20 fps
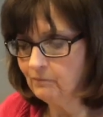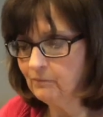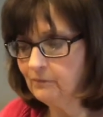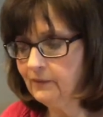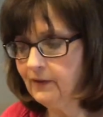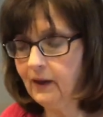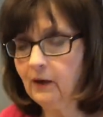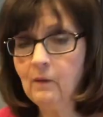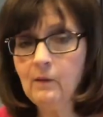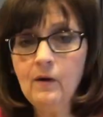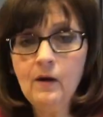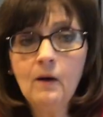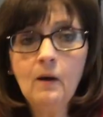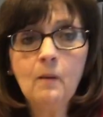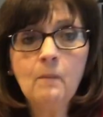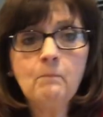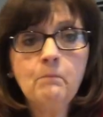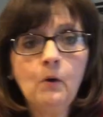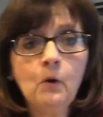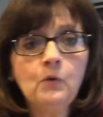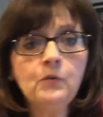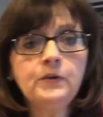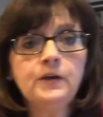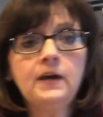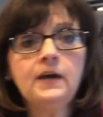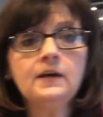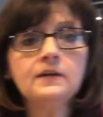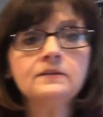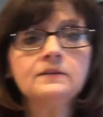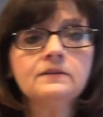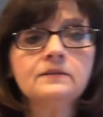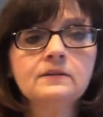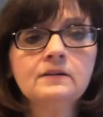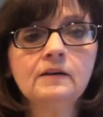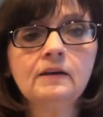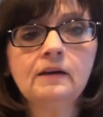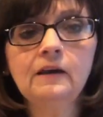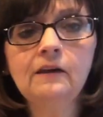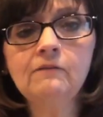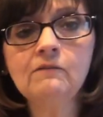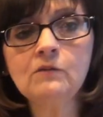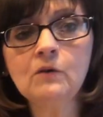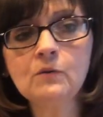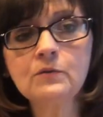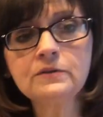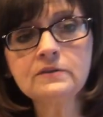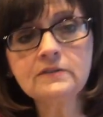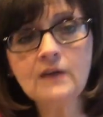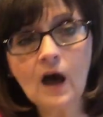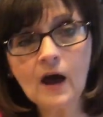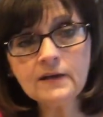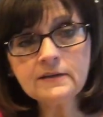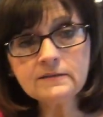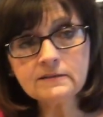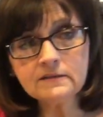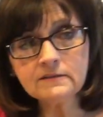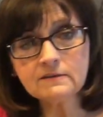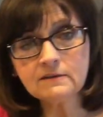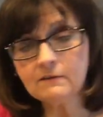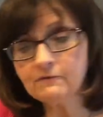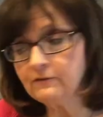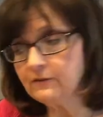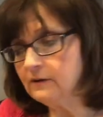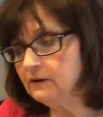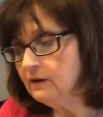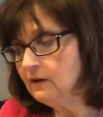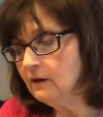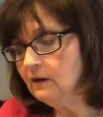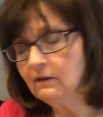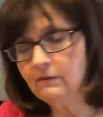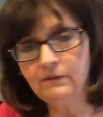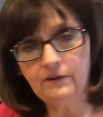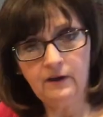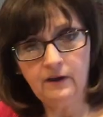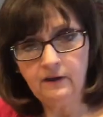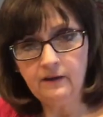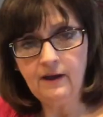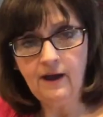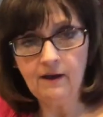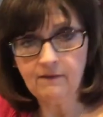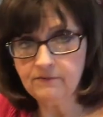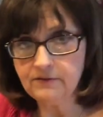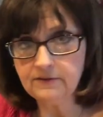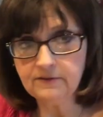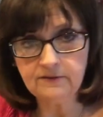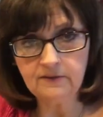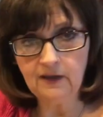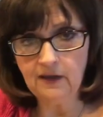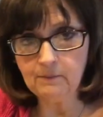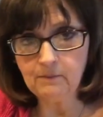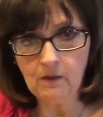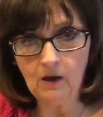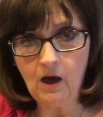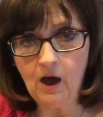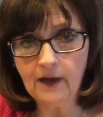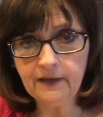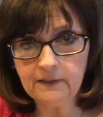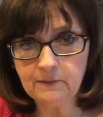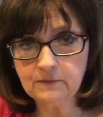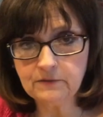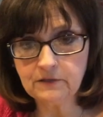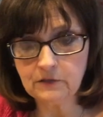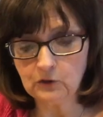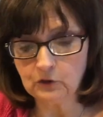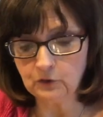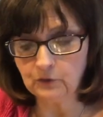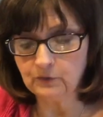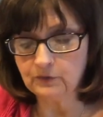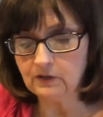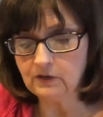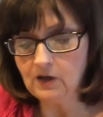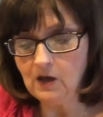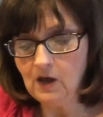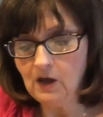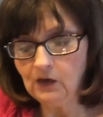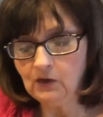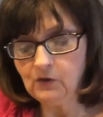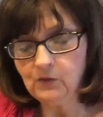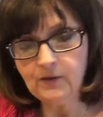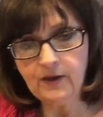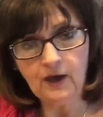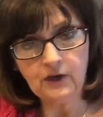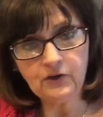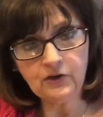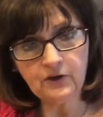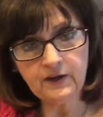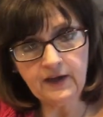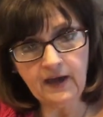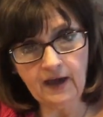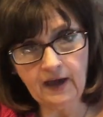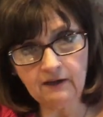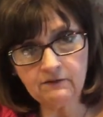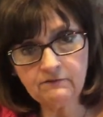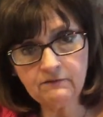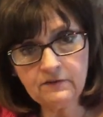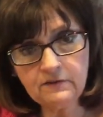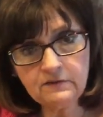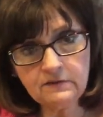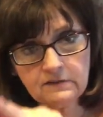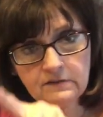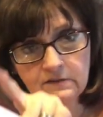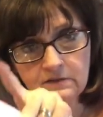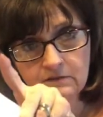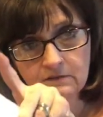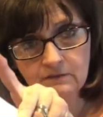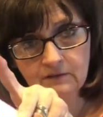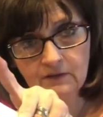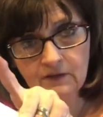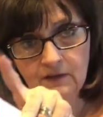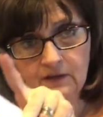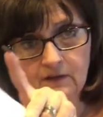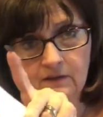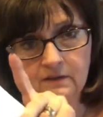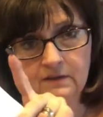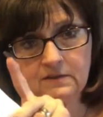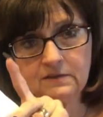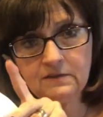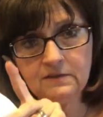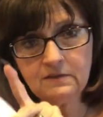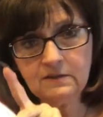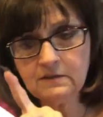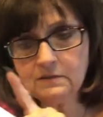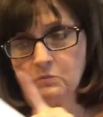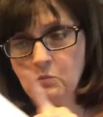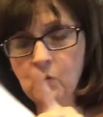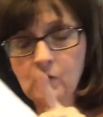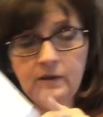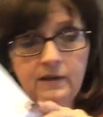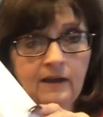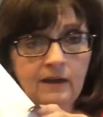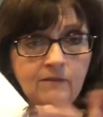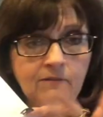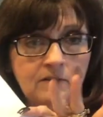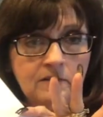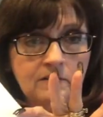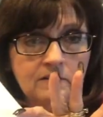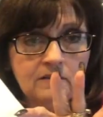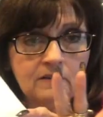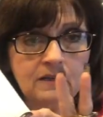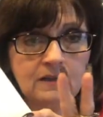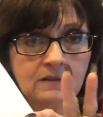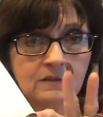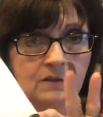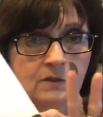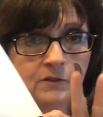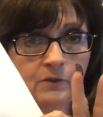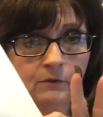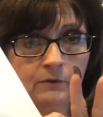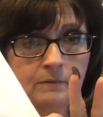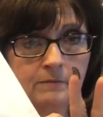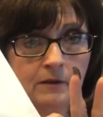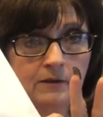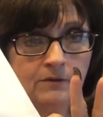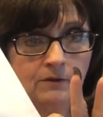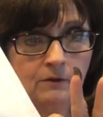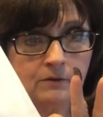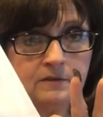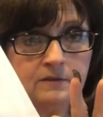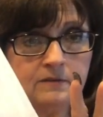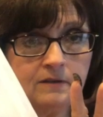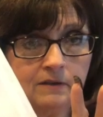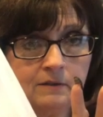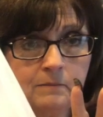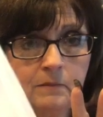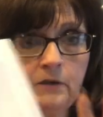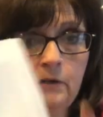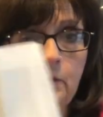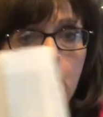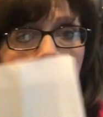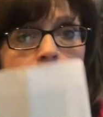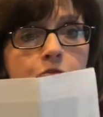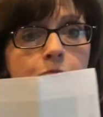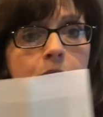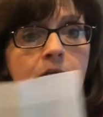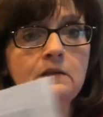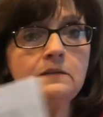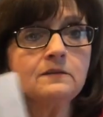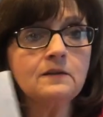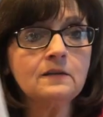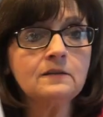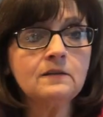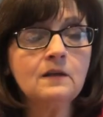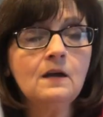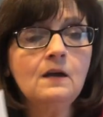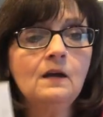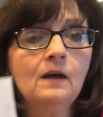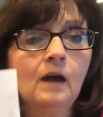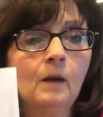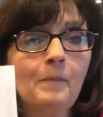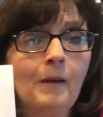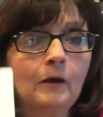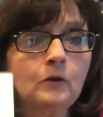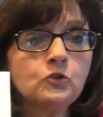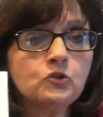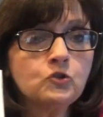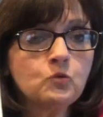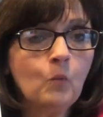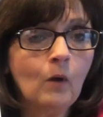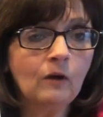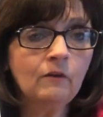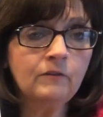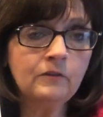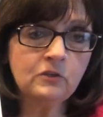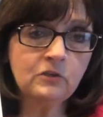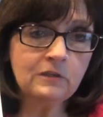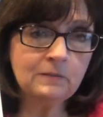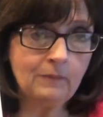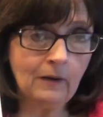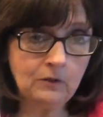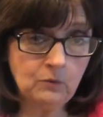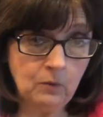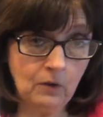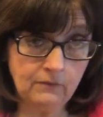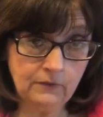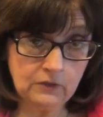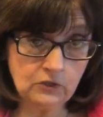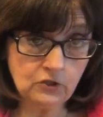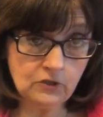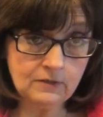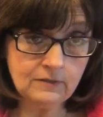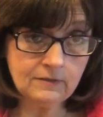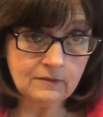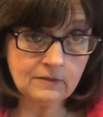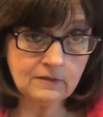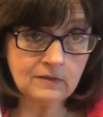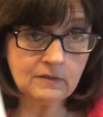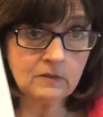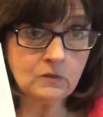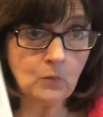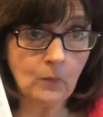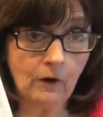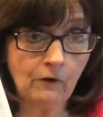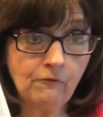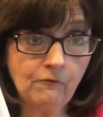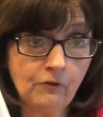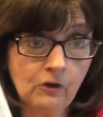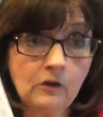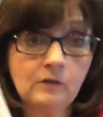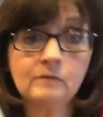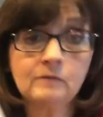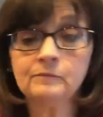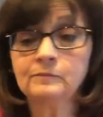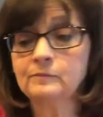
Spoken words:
Now, both kits, even though the size is different, they have the same items included. You get your canvas. This is a small canvas. It's a 30 by 30 centimeter, which means it's about 12 inches by 12 inches. It's a square foot.